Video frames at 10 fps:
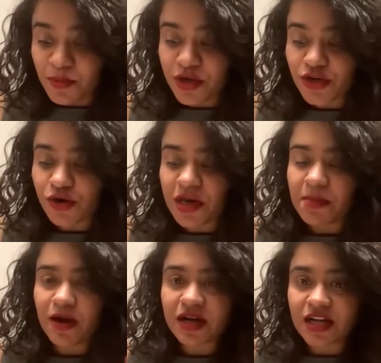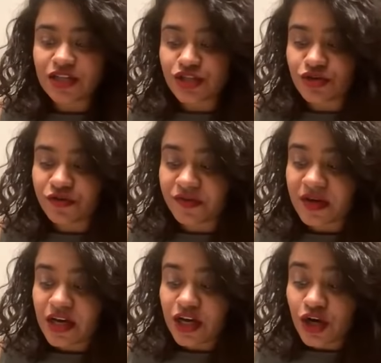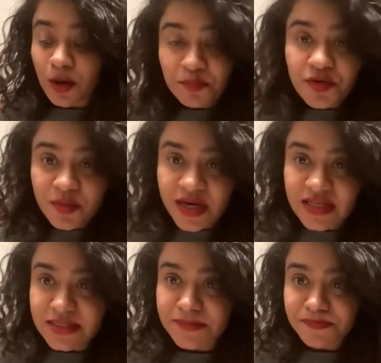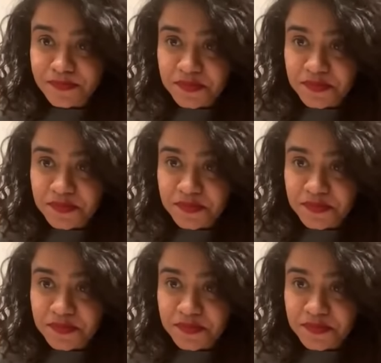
We are talking about a culture of compromise